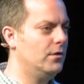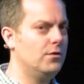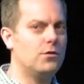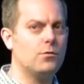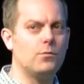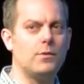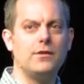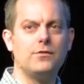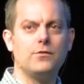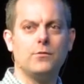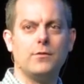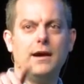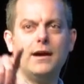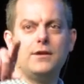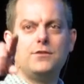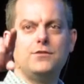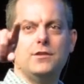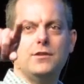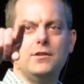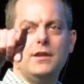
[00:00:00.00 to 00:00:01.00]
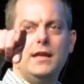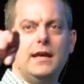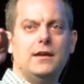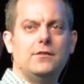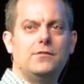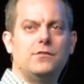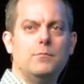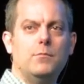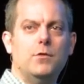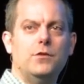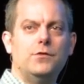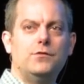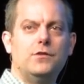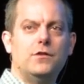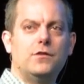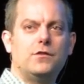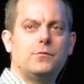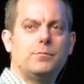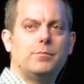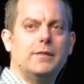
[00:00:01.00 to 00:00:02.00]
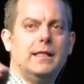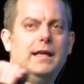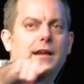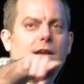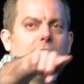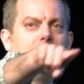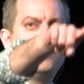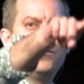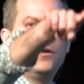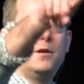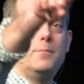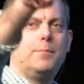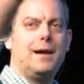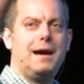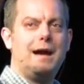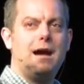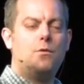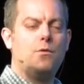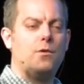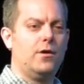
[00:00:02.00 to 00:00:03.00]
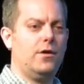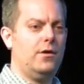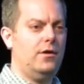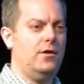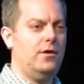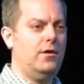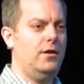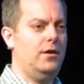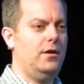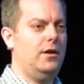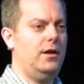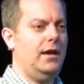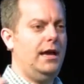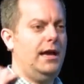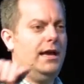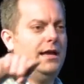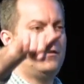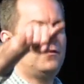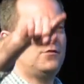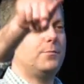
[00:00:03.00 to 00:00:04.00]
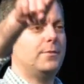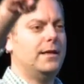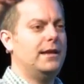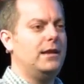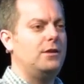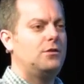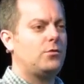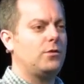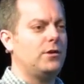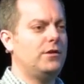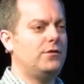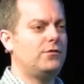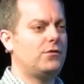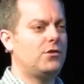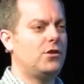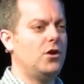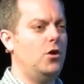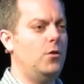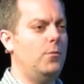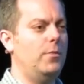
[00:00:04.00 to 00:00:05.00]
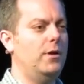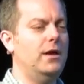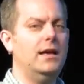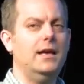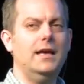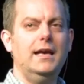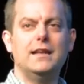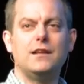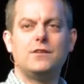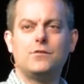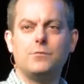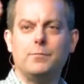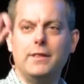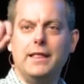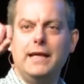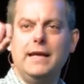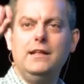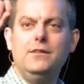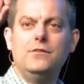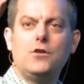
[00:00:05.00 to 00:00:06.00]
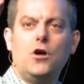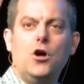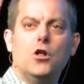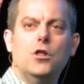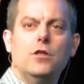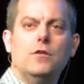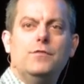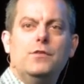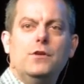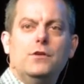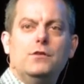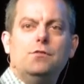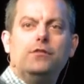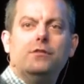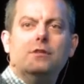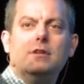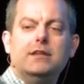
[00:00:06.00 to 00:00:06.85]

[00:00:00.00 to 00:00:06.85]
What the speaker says: The resurrection has the most explanatory power and explanatory scope. It explains all of those